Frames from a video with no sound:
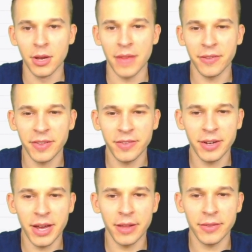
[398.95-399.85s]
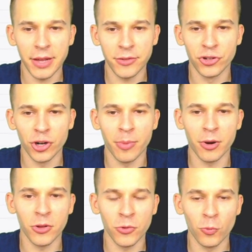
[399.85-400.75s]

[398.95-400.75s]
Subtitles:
On the Cincinnati side, so Joe Burrow,